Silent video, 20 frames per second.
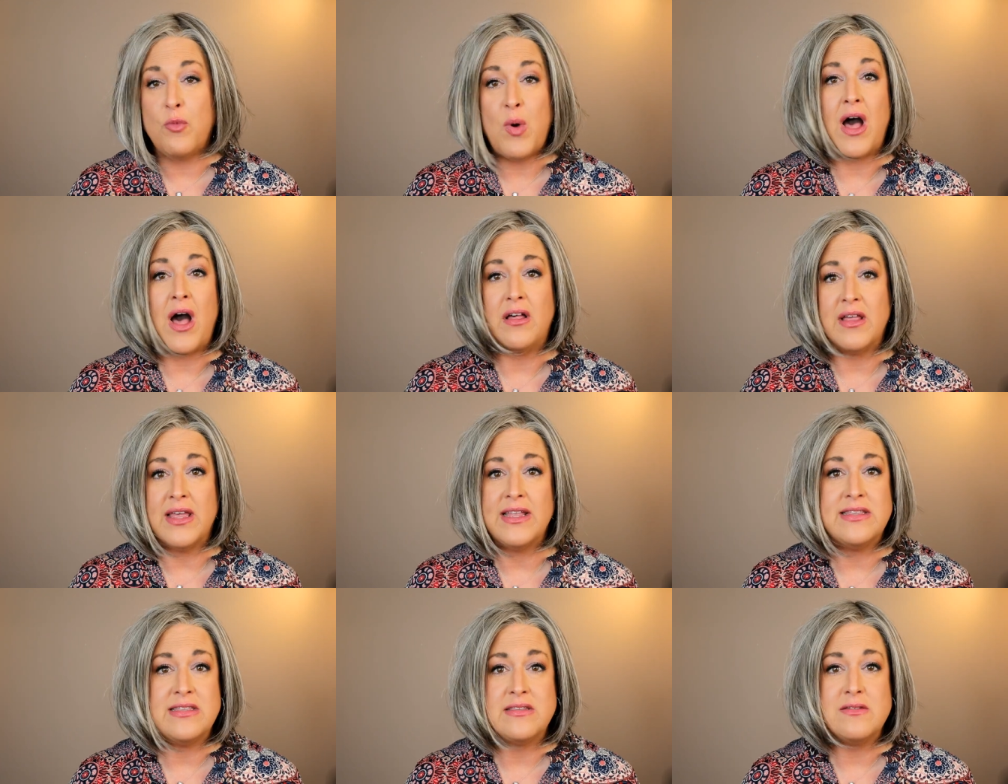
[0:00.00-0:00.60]

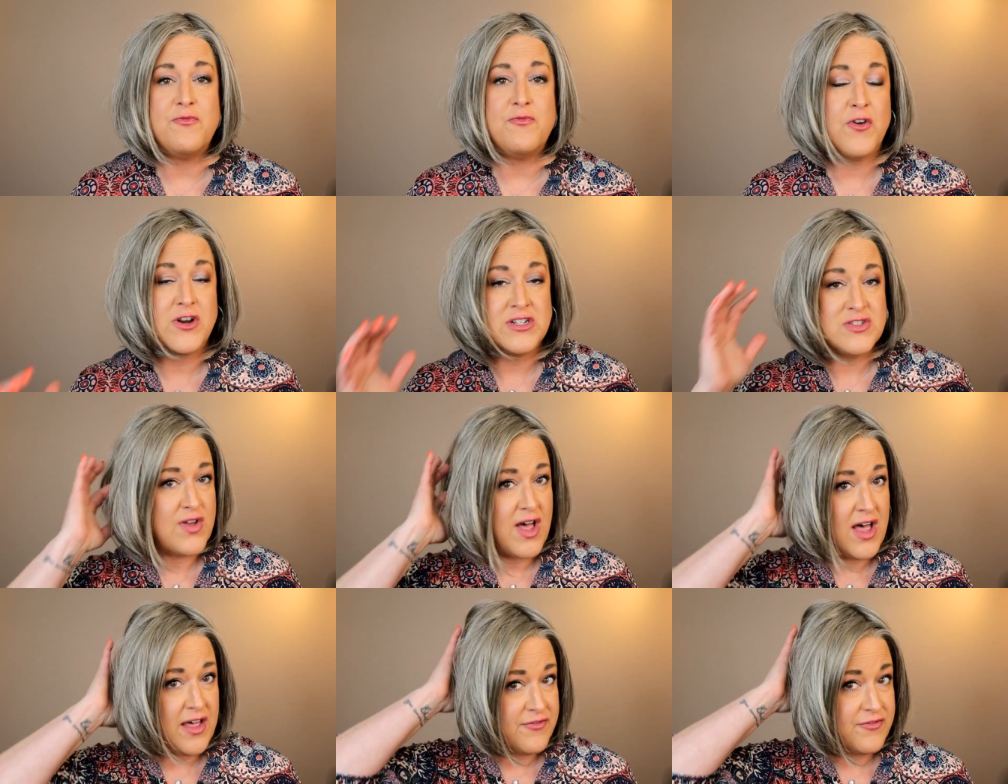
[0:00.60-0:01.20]
Well, it,
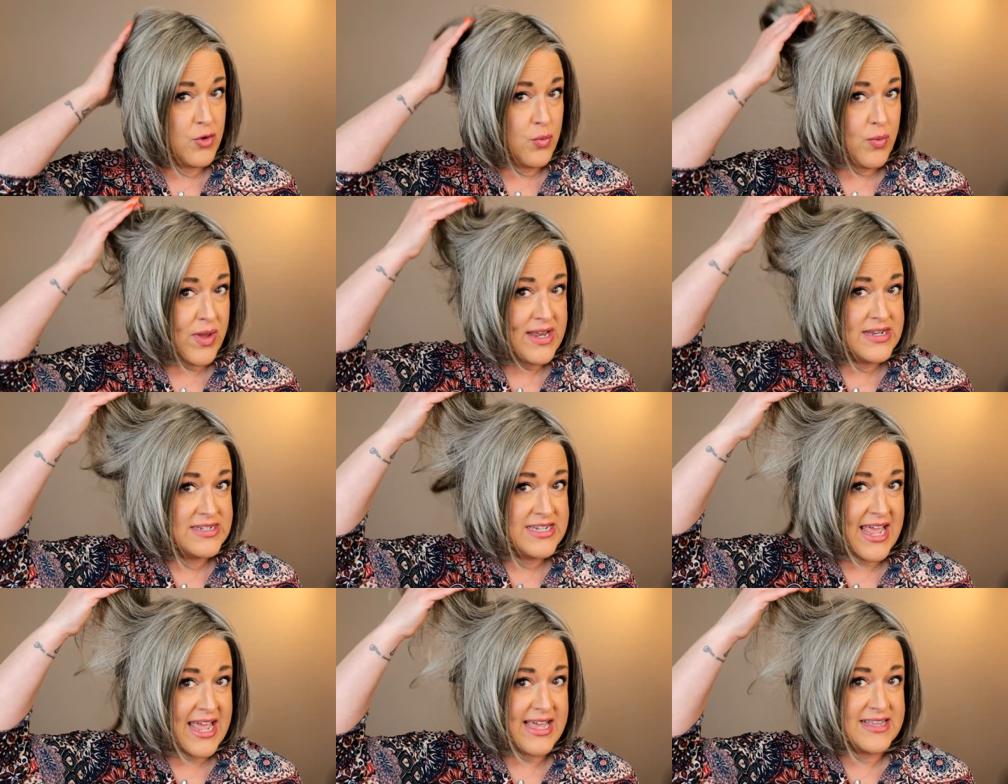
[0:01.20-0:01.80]
first of all, if the
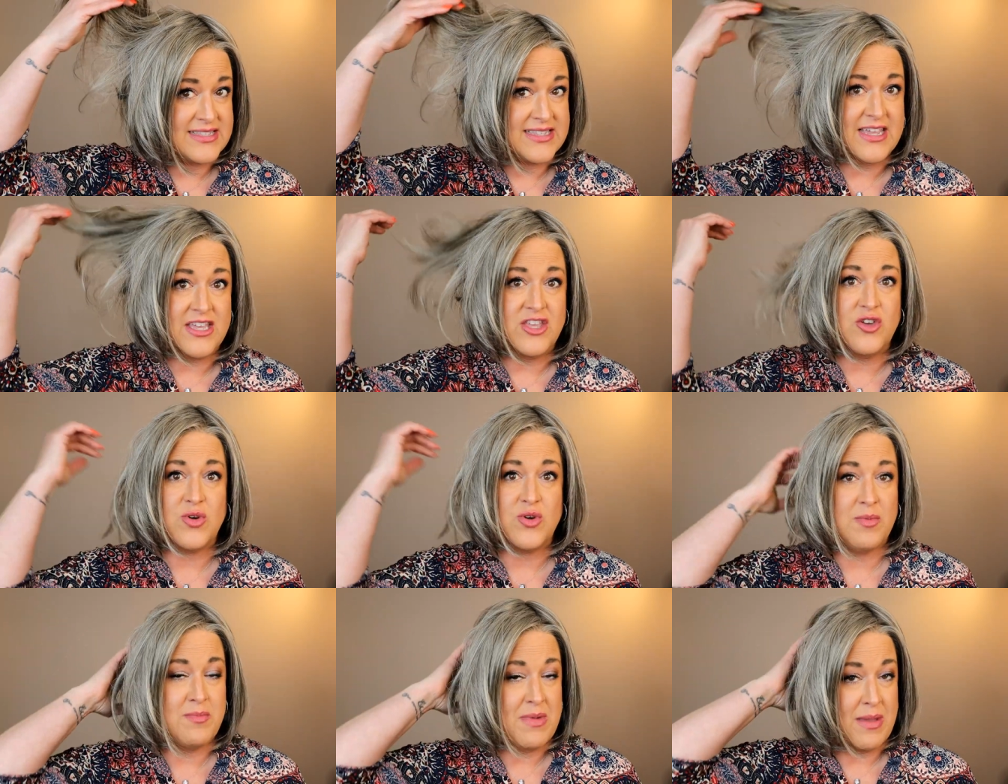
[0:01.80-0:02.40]
wind takes it,
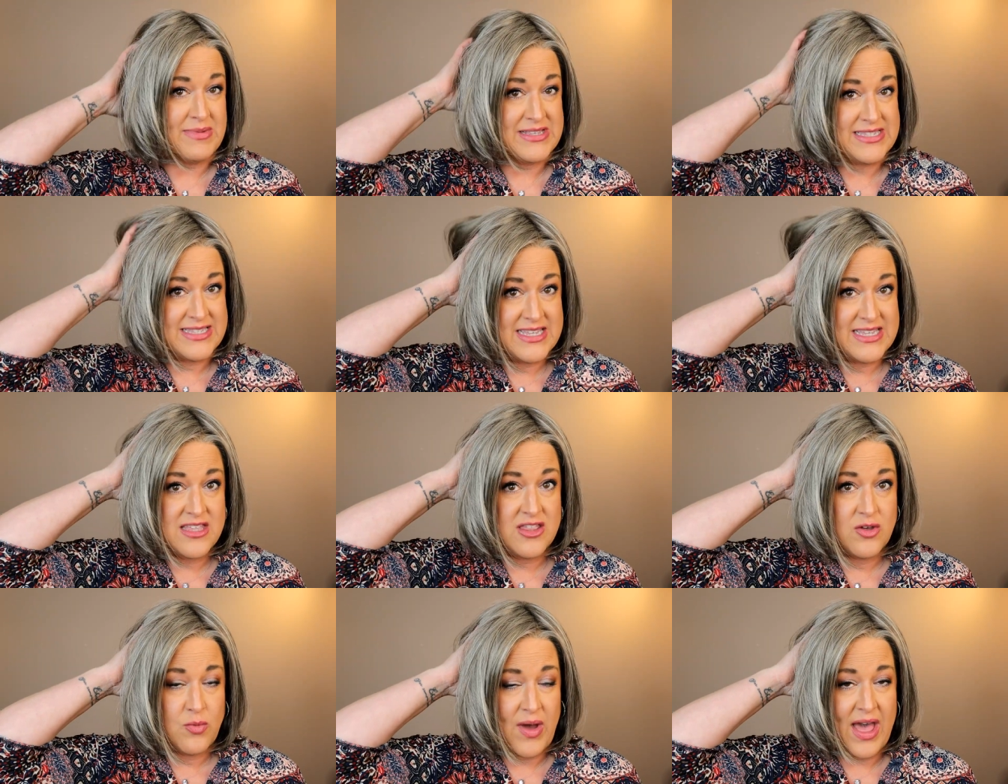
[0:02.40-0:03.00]
you can maybe
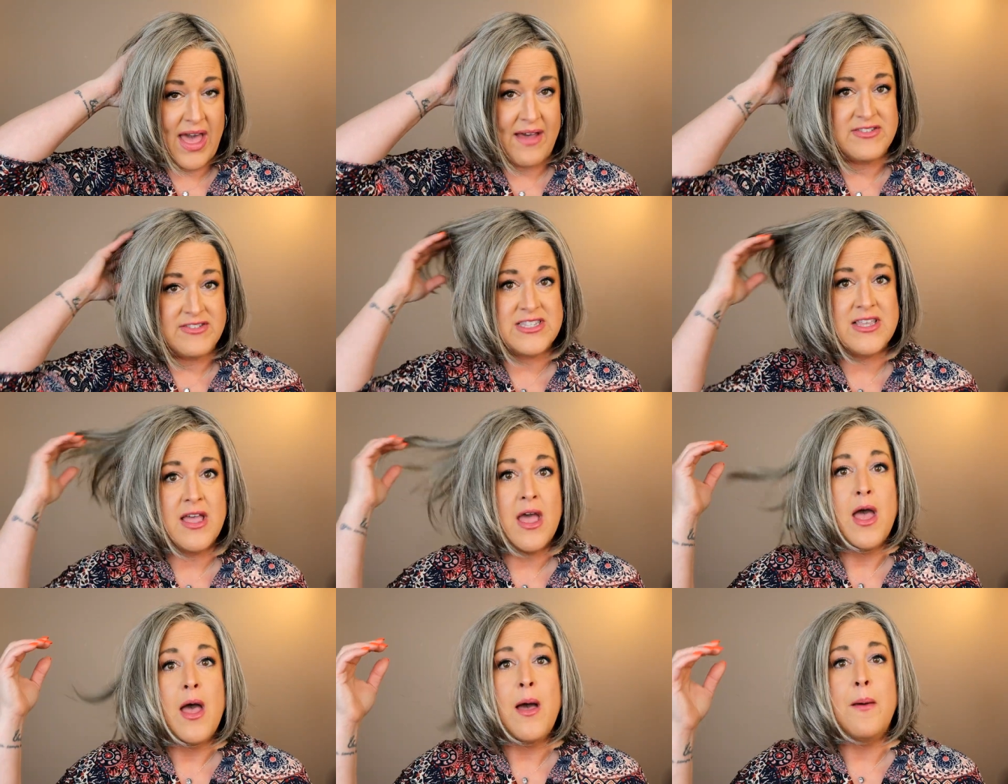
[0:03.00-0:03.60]
see the wefts,